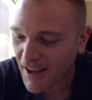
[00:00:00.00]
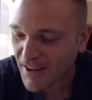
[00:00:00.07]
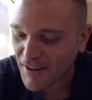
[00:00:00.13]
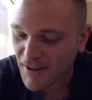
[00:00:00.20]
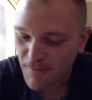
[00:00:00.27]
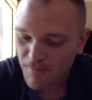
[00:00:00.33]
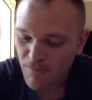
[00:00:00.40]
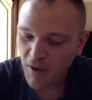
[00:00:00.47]

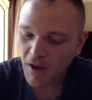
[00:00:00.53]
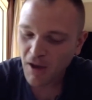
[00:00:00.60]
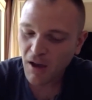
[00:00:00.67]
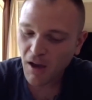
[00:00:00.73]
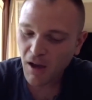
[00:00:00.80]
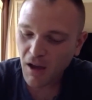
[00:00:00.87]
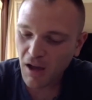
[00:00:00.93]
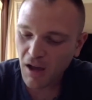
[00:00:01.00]
And
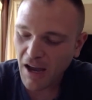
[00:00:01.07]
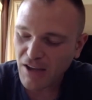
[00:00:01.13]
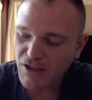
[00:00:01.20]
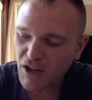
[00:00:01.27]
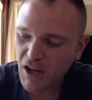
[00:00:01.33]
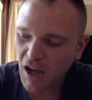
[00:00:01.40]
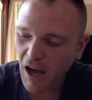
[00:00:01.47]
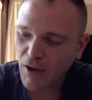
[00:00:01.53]

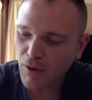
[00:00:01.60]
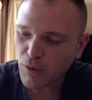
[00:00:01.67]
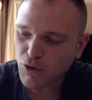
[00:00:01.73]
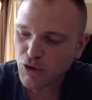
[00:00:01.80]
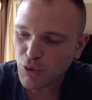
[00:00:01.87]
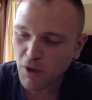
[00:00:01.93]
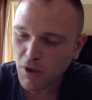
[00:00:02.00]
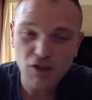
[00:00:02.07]
as a guy
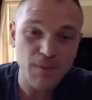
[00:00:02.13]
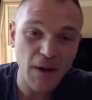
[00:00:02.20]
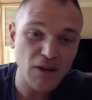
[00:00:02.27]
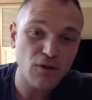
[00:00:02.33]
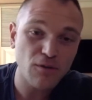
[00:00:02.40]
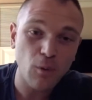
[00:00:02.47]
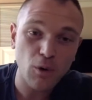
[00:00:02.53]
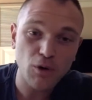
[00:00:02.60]
who's trained
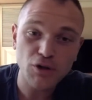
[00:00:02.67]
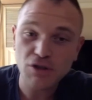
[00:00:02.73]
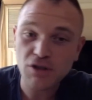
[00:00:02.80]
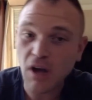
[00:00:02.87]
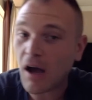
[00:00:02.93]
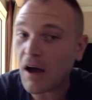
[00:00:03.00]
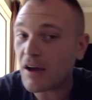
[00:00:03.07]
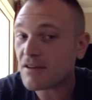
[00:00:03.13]
special forces
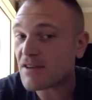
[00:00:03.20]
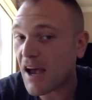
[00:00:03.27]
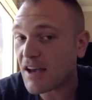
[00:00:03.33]
guys,